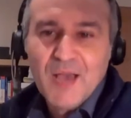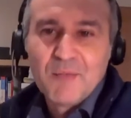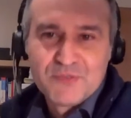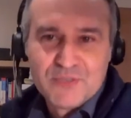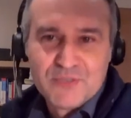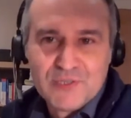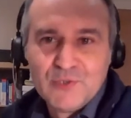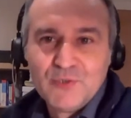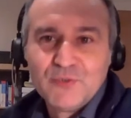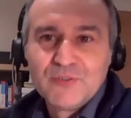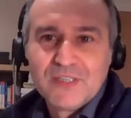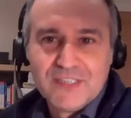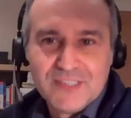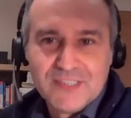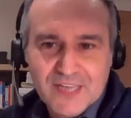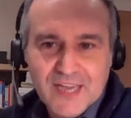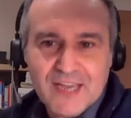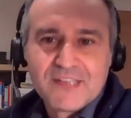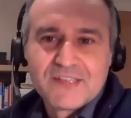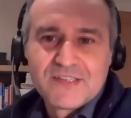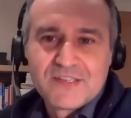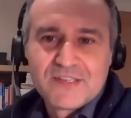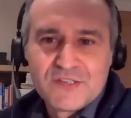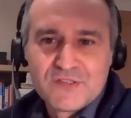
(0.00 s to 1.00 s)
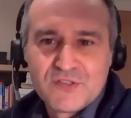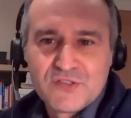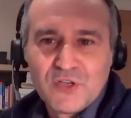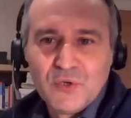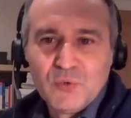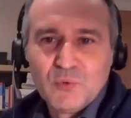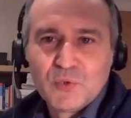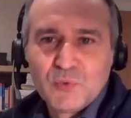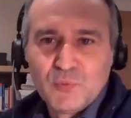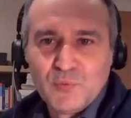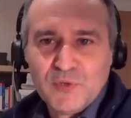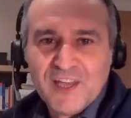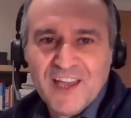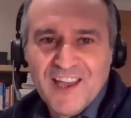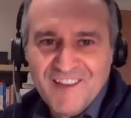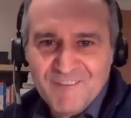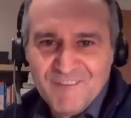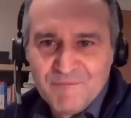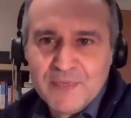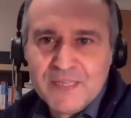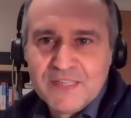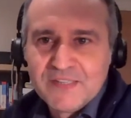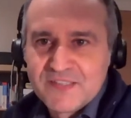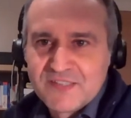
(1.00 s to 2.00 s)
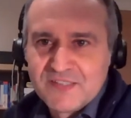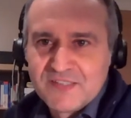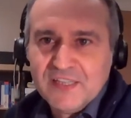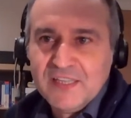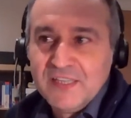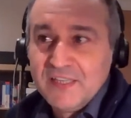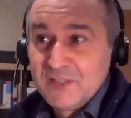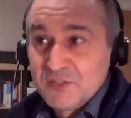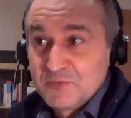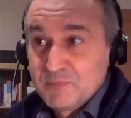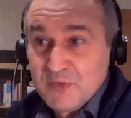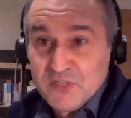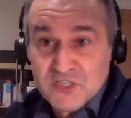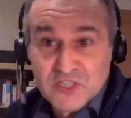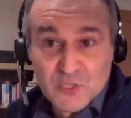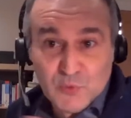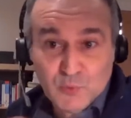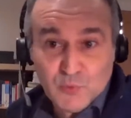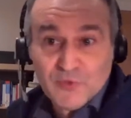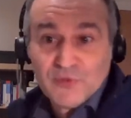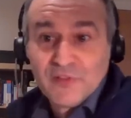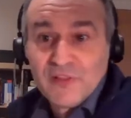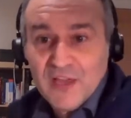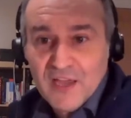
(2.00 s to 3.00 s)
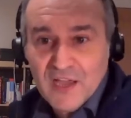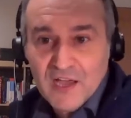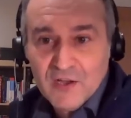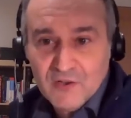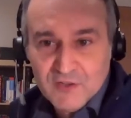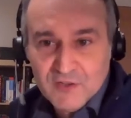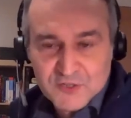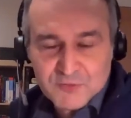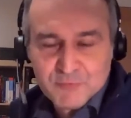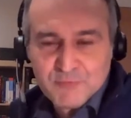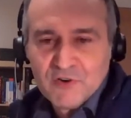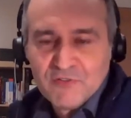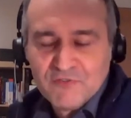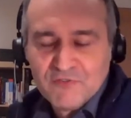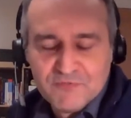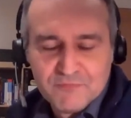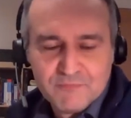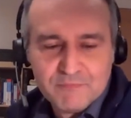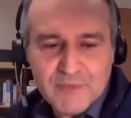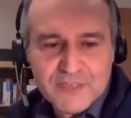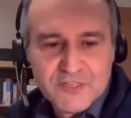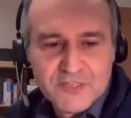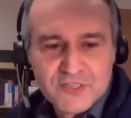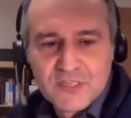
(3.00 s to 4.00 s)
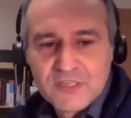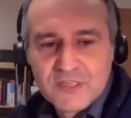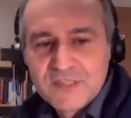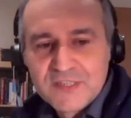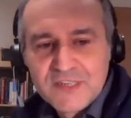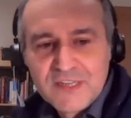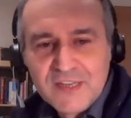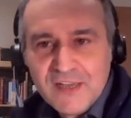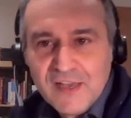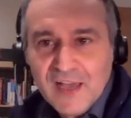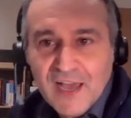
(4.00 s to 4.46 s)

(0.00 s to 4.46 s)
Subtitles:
Absolutely, yes. So what we have been seeing, especially with our, as Prof mentioned,